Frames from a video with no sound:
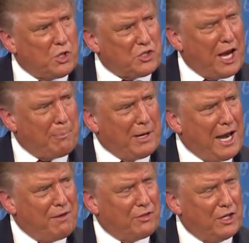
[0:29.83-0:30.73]
just happened to
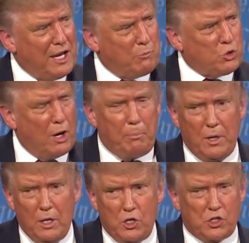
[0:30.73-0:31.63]
have the name Trump
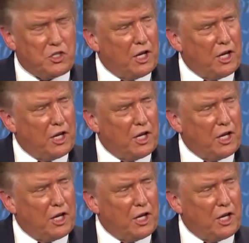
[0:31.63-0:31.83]
just